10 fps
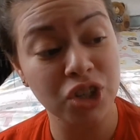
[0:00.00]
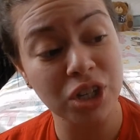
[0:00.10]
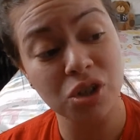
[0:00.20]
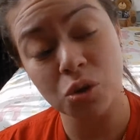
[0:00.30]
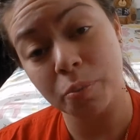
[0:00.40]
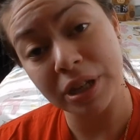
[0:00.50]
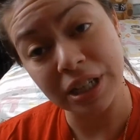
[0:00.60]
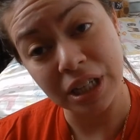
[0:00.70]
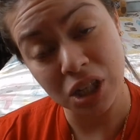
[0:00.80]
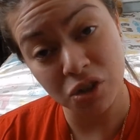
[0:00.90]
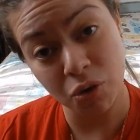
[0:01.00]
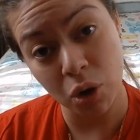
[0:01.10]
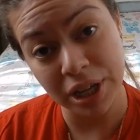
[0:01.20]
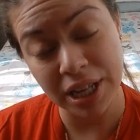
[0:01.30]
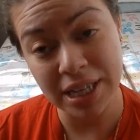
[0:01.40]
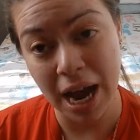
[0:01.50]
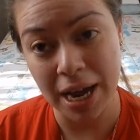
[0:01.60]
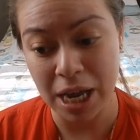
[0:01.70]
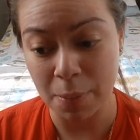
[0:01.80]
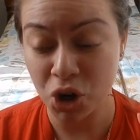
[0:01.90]
Gentle Peeling Exfoliant.
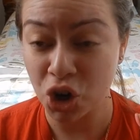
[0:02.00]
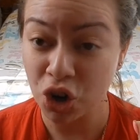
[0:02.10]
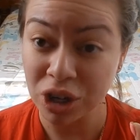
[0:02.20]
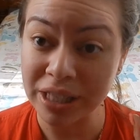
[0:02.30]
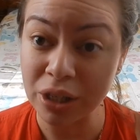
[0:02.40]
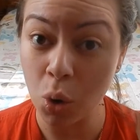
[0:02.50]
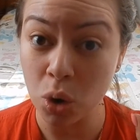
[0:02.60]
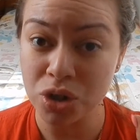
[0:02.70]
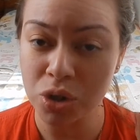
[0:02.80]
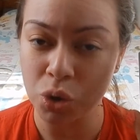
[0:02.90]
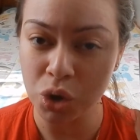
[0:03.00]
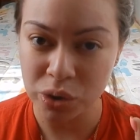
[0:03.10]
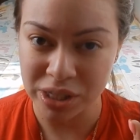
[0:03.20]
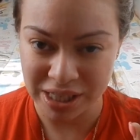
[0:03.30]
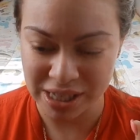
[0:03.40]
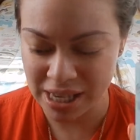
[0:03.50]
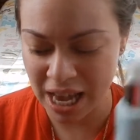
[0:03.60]
I am currently also using this.